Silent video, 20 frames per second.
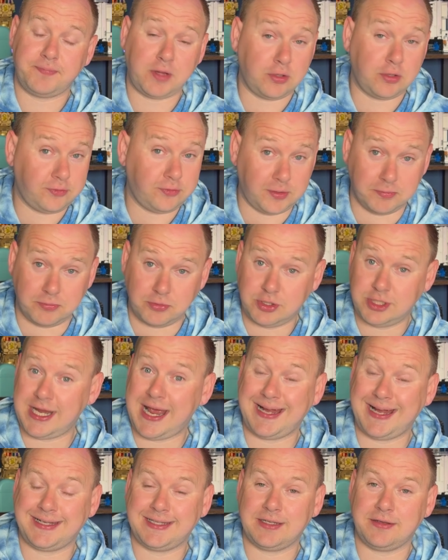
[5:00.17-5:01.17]

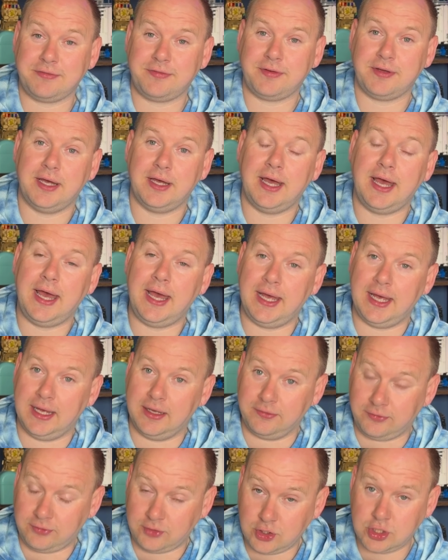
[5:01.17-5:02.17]
subjective. It
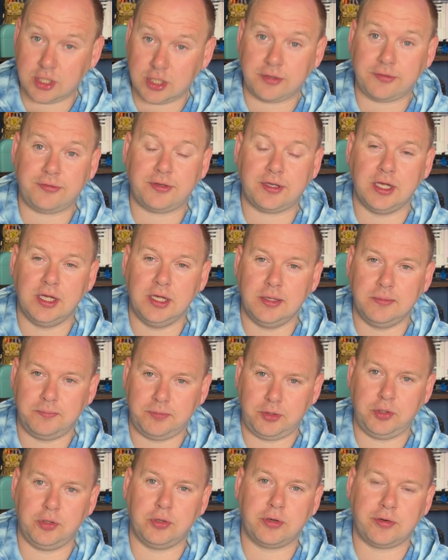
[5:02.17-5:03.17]
is just
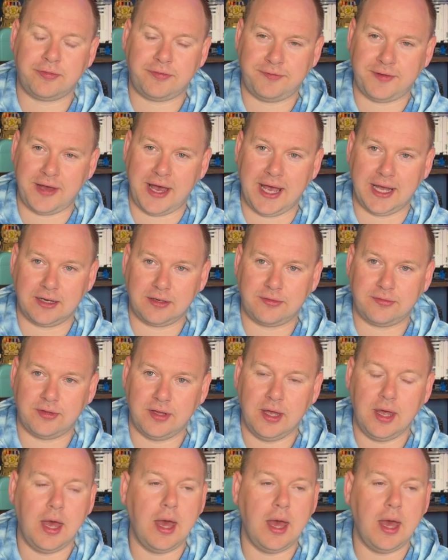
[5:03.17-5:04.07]
pure facts.